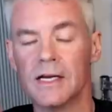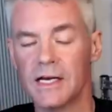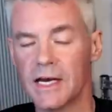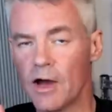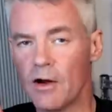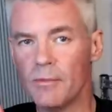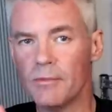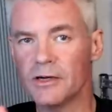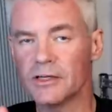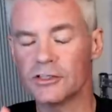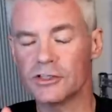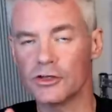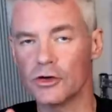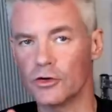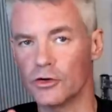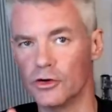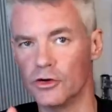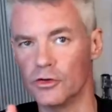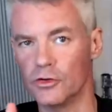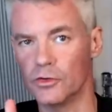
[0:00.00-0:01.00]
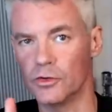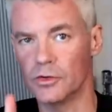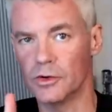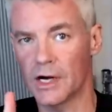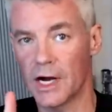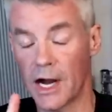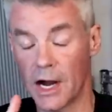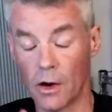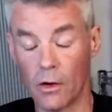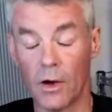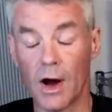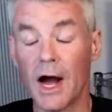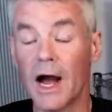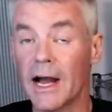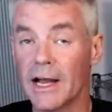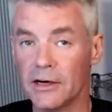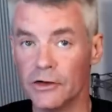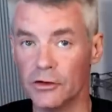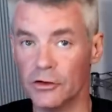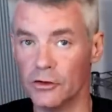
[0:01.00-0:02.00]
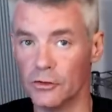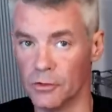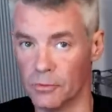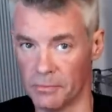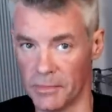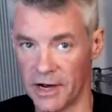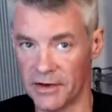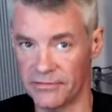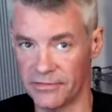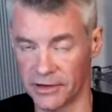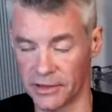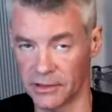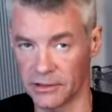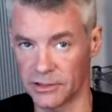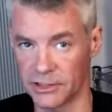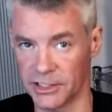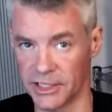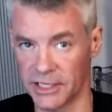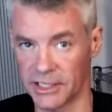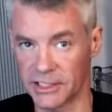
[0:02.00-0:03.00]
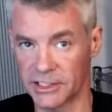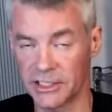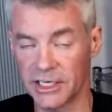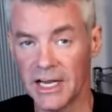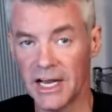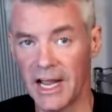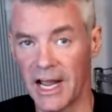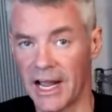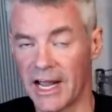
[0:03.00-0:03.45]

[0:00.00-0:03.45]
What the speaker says: Now I'm going to show you how I do my finger sticks